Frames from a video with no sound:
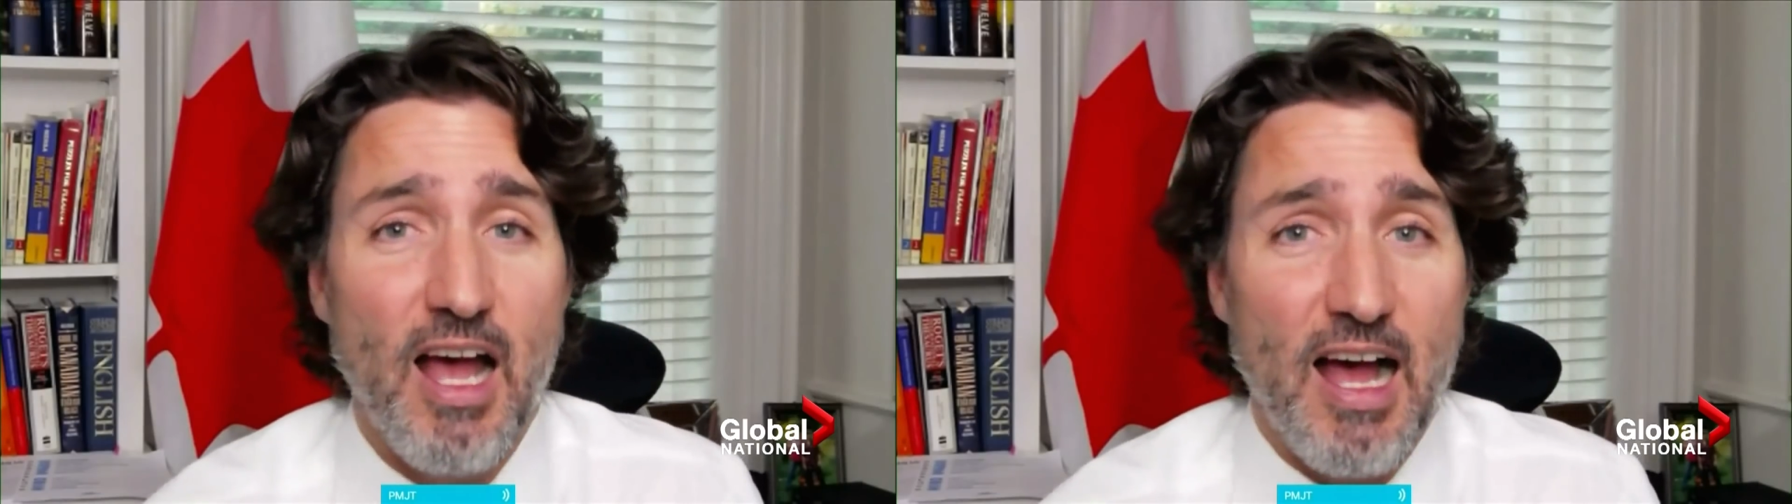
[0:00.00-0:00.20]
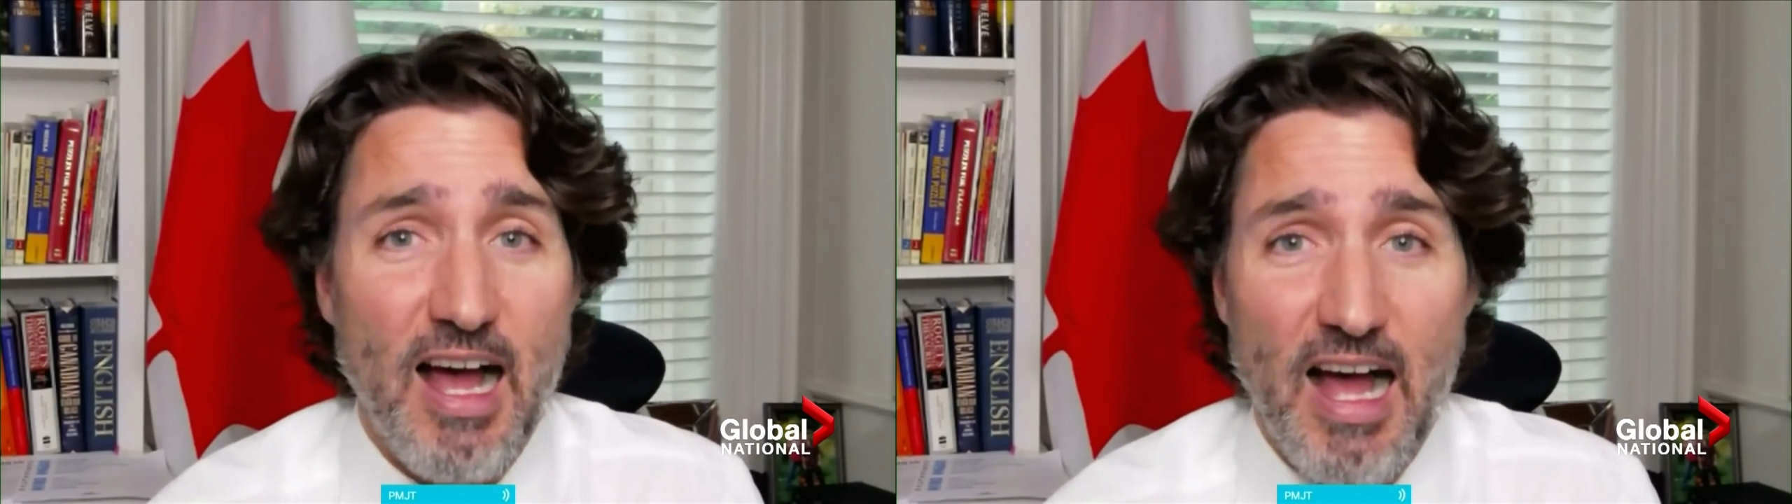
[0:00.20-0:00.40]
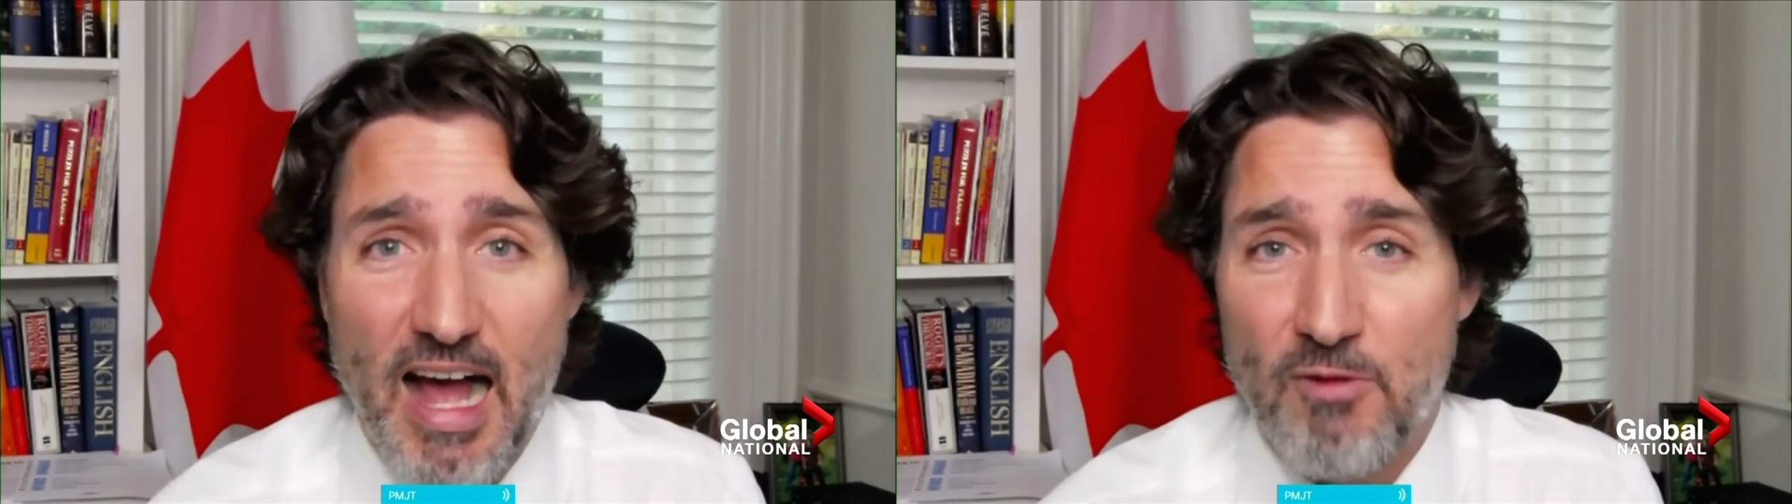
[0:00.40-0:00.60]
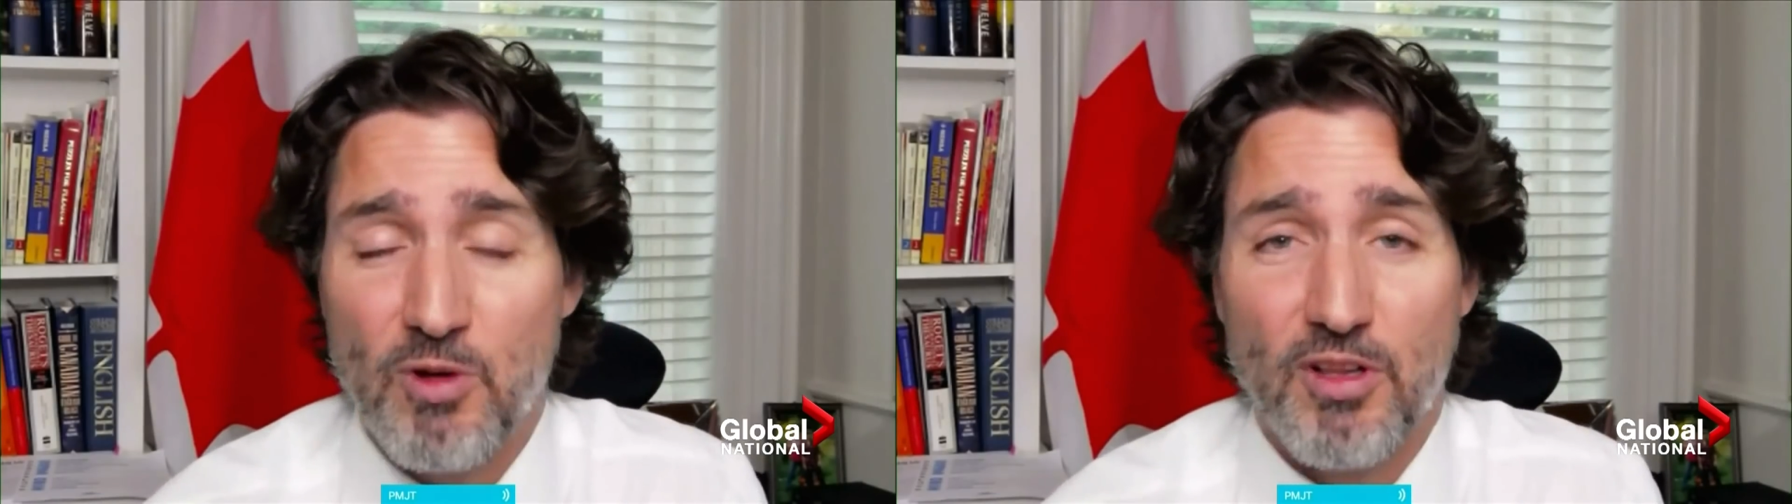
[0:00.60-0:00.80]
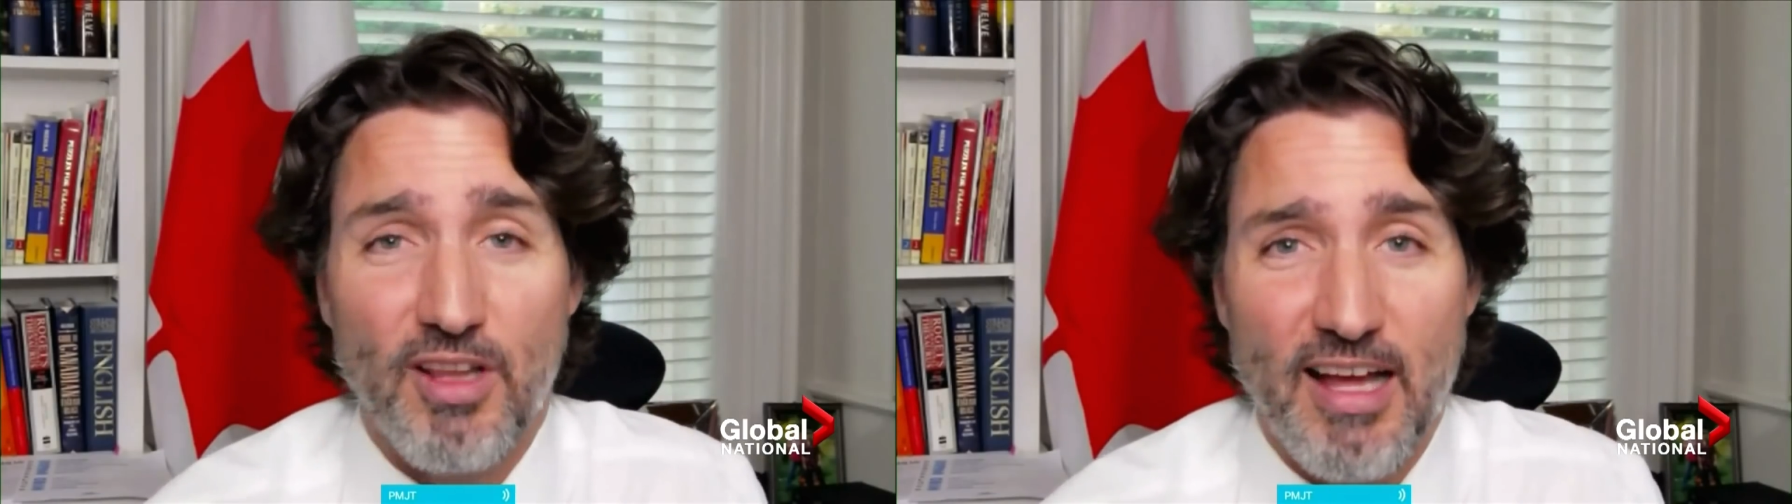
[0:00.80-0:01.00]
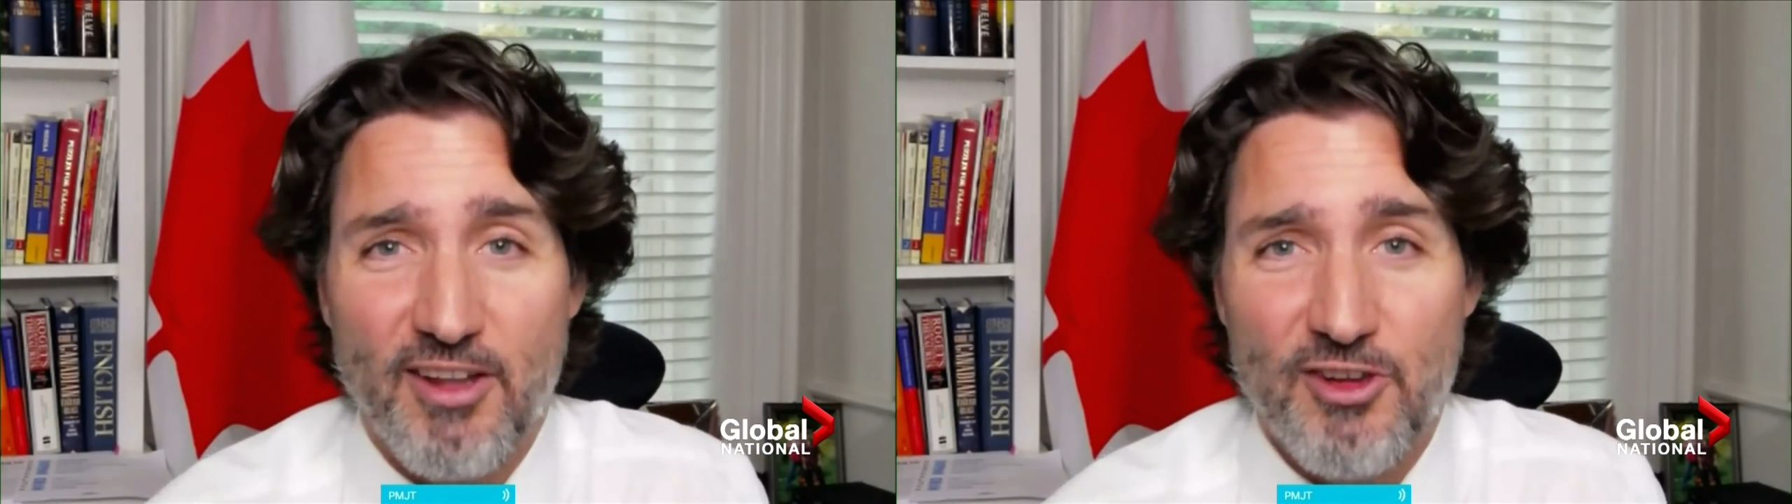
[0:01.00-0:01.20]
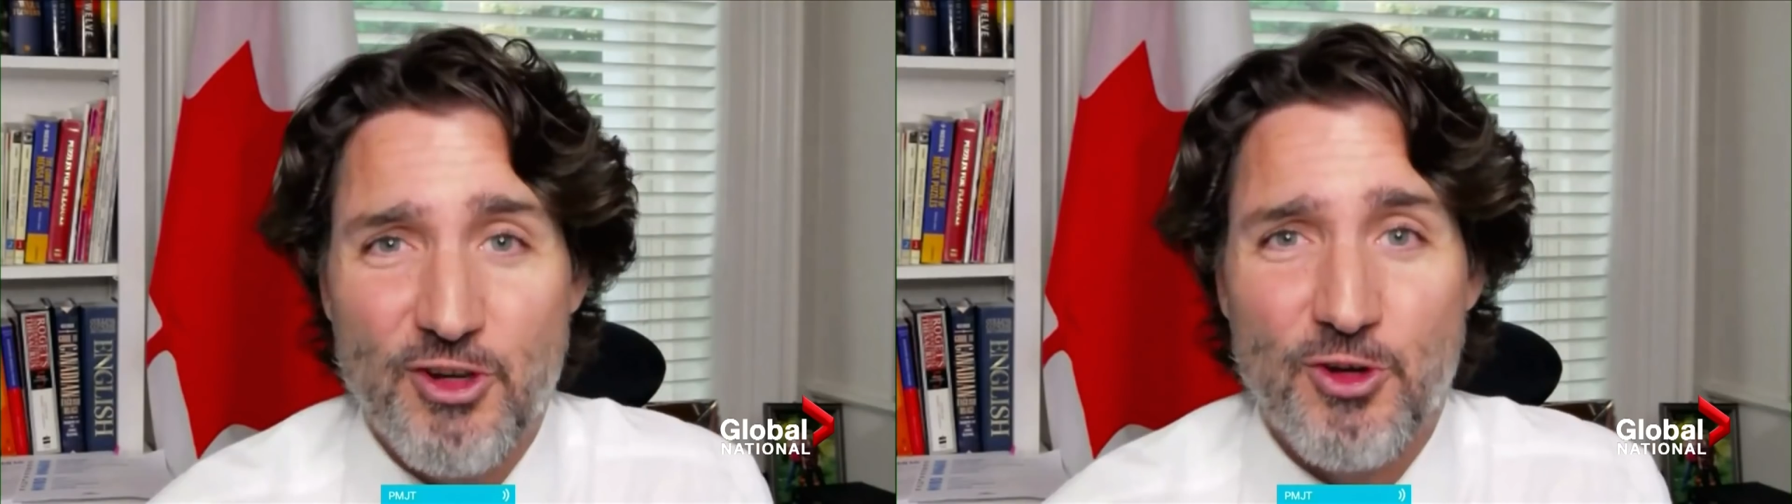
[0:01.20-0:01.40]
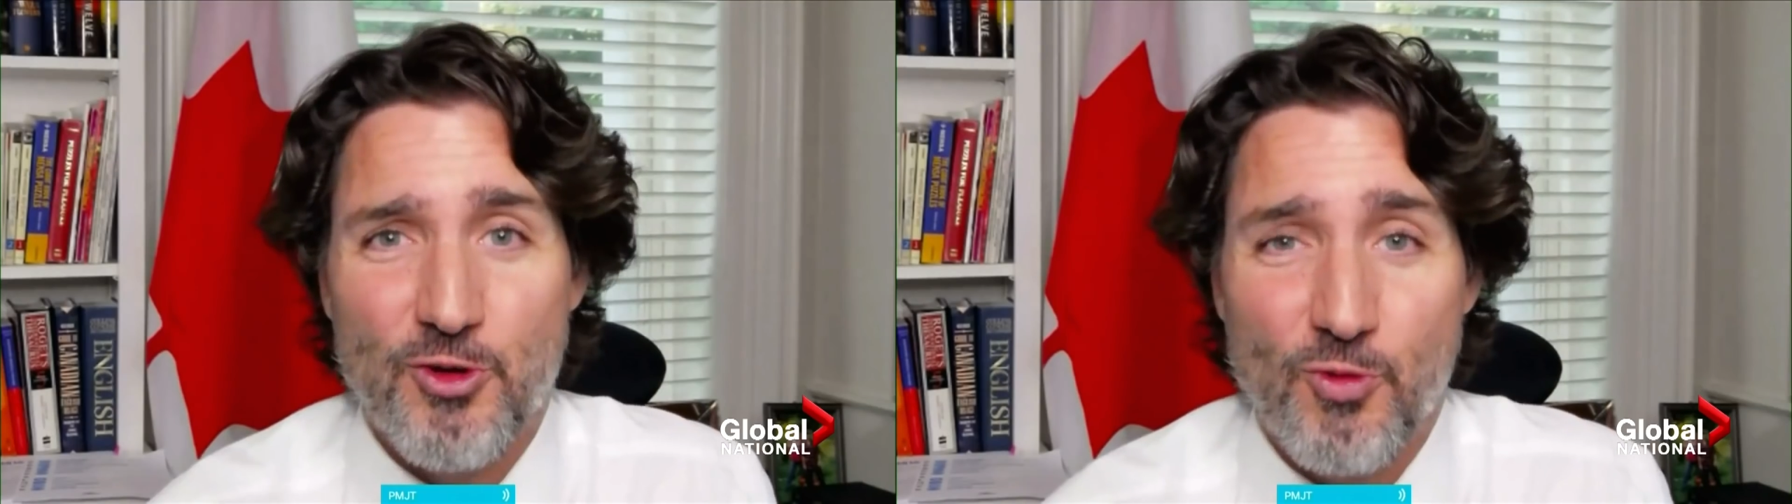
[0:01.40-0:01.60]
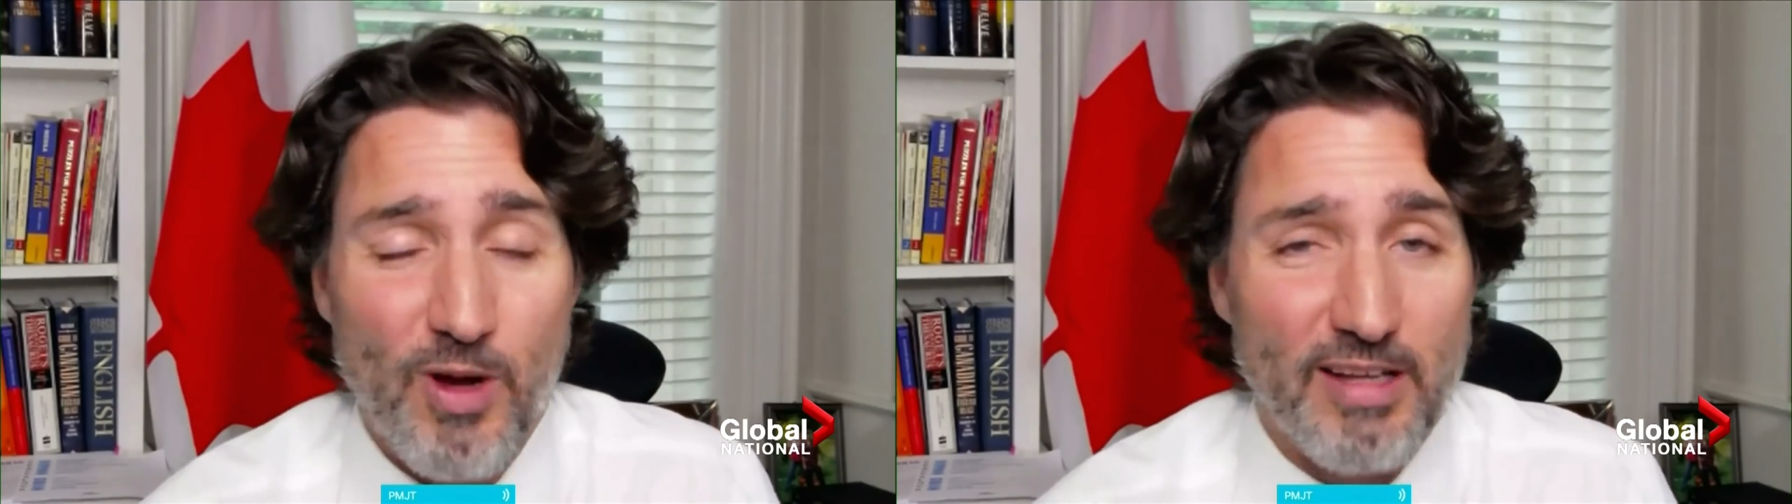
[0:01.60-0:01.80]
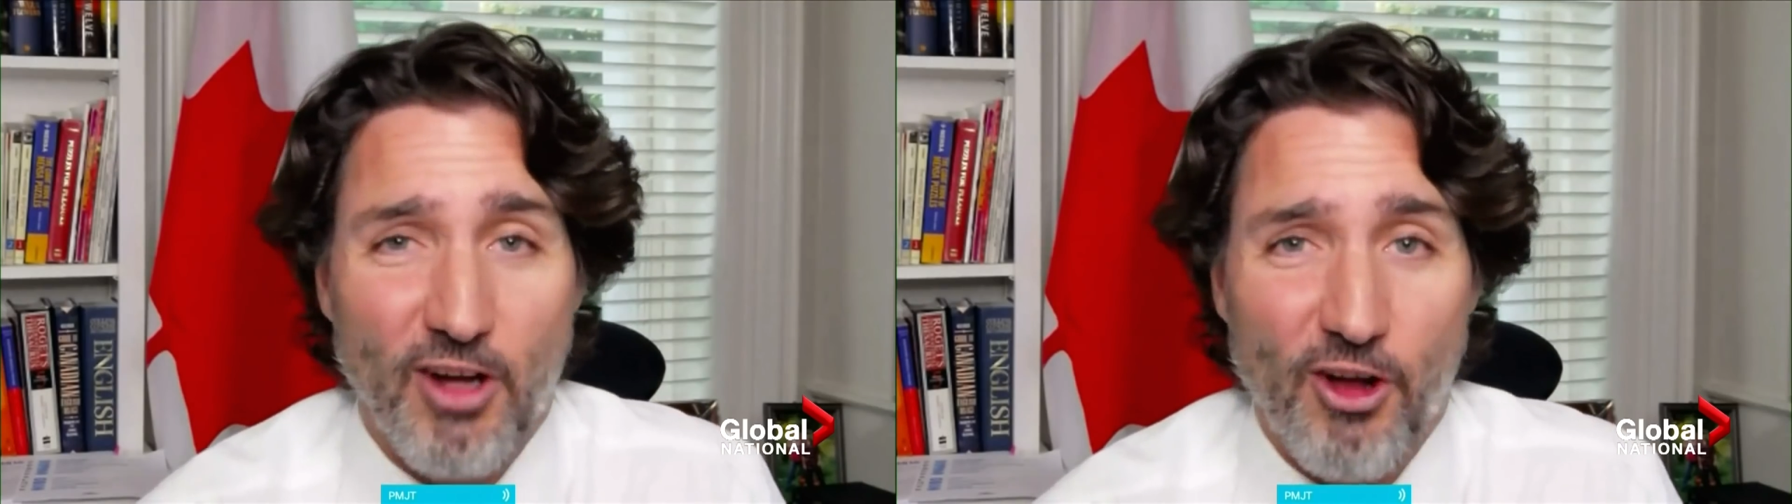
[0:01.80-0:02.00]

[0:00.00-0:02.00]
I will do what